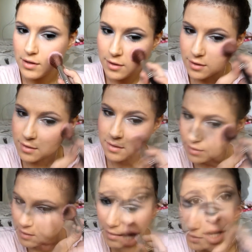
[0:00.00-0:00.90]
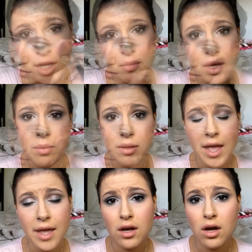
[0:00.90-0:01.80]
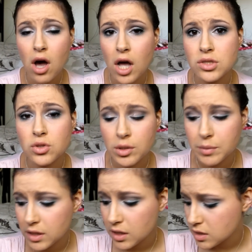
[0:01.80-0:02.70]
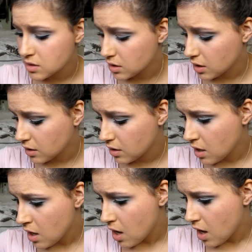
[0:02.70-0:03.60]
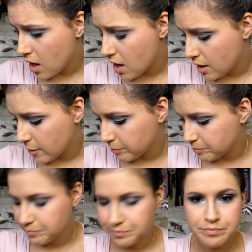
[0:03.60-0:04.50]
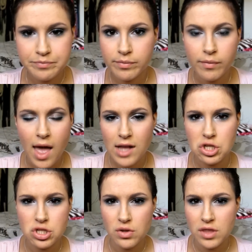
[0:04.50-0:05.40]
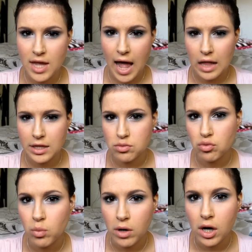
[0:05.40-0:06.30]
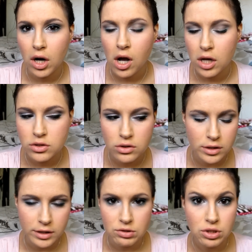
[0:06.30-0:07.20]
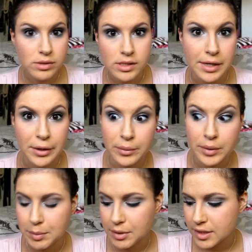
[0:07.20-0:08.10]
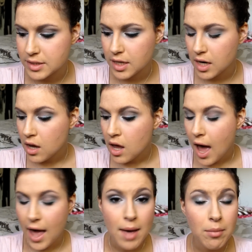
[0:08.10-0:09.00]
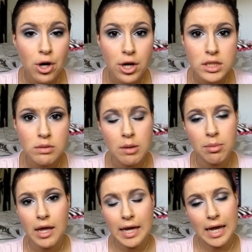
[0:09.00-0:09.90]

Okay, now I'm not going to be applying a contour with this look. I just don't think Alice would wear a contour if she was like a real person. I am going to be applying a